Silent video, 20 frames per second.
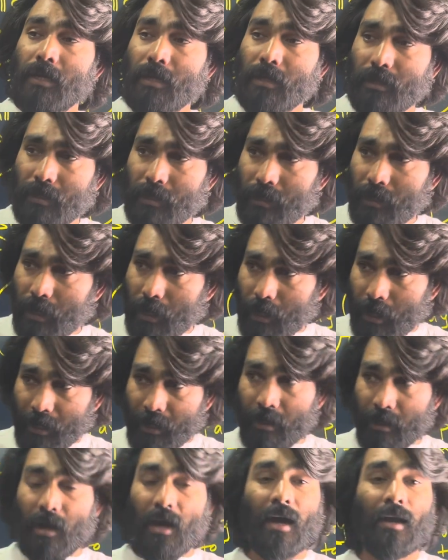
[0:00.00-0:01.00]

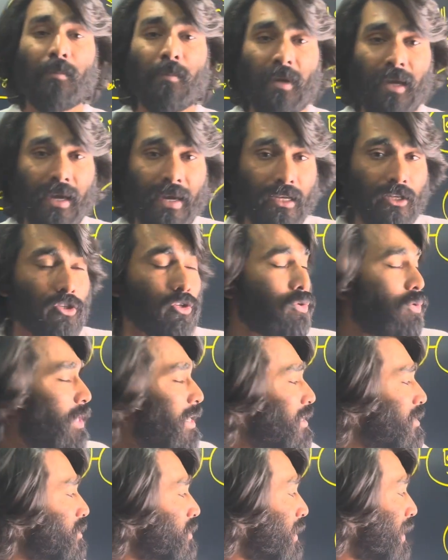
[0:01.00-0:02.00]
under RBI. So
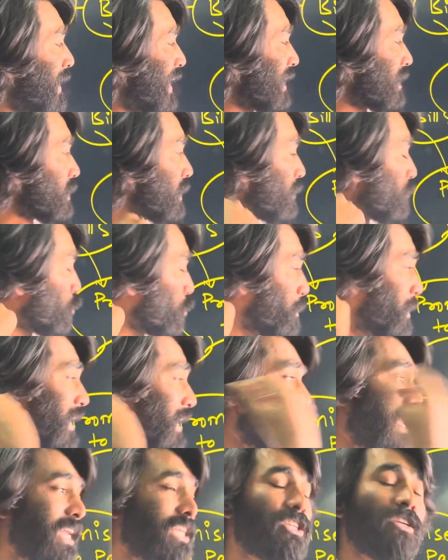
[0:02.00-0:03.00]
it would be
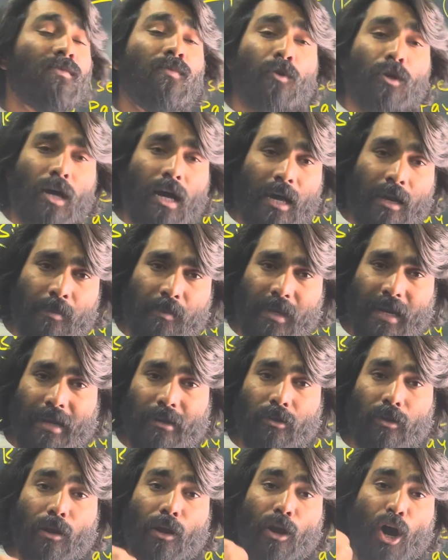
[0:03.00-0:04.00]
easy for
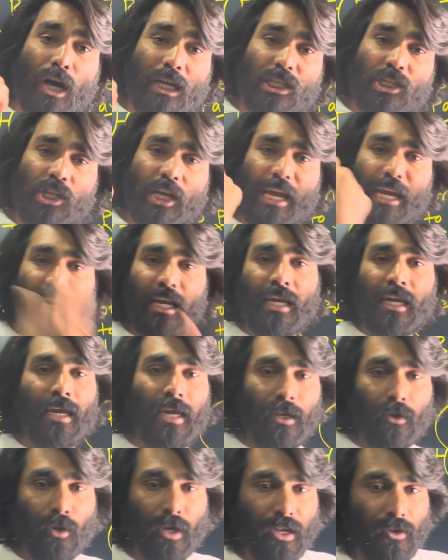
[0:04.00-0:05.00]
RBI to launch any
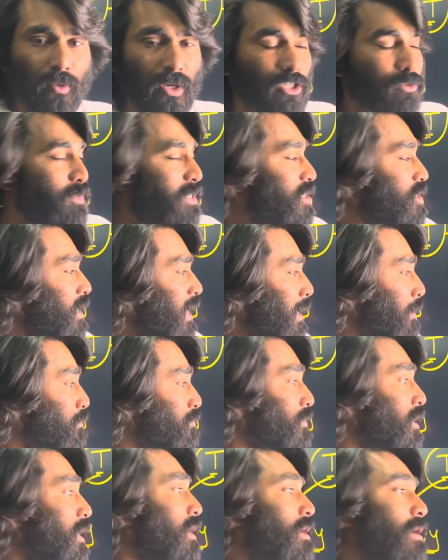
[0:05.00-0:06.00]
investment
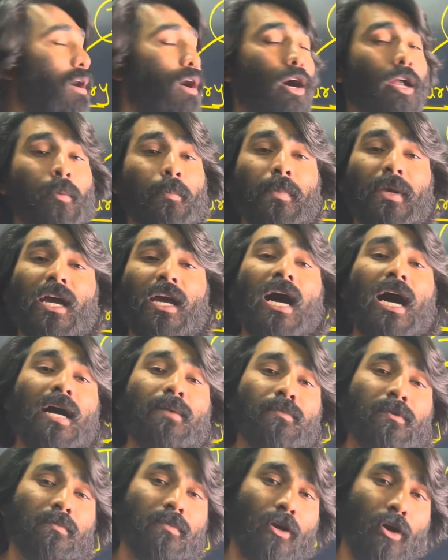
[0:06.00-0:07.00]
scheme on
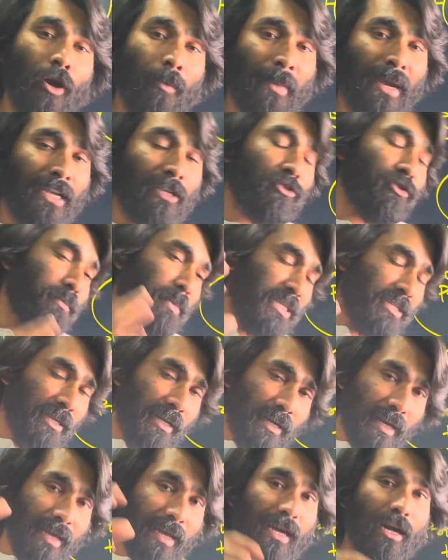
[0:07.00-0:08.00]
behalf of government. So
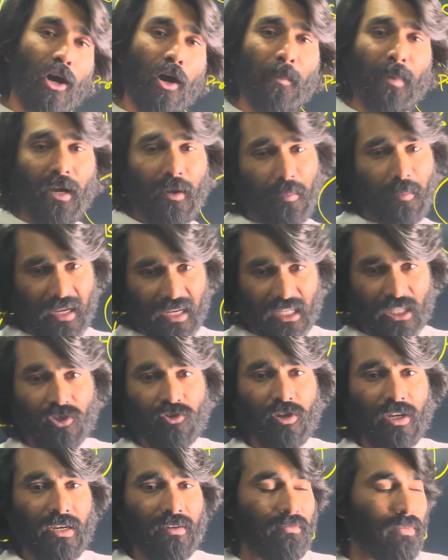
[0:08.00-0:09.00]
basically, government
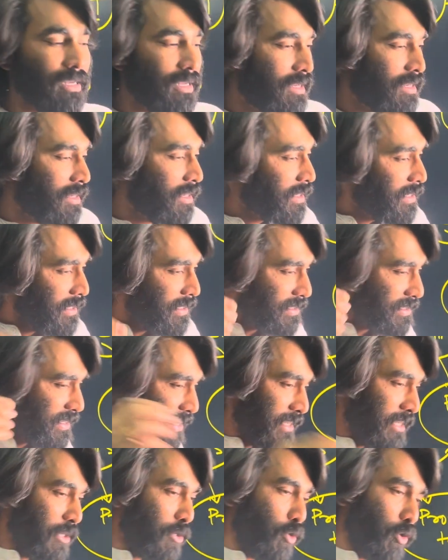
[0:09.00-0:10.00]
ministry will
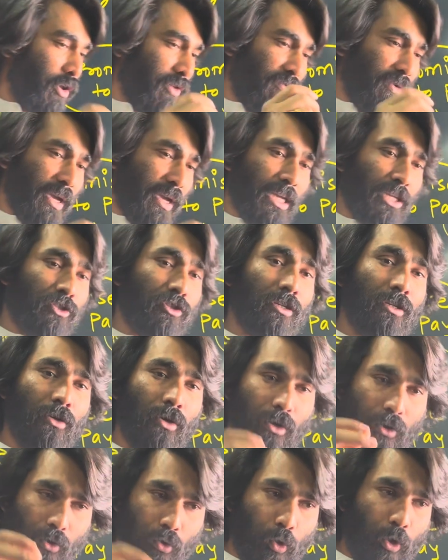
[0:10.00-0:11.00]
send the notification
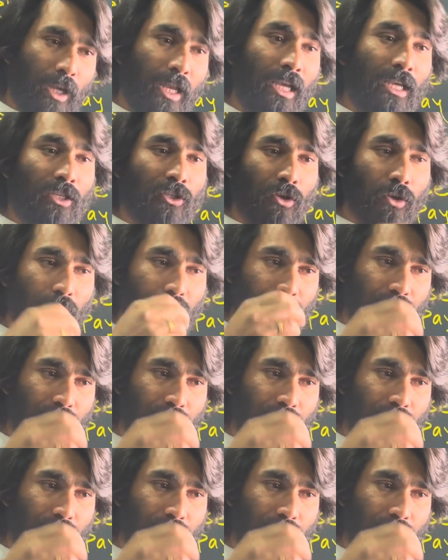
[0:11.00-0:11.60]
or notice or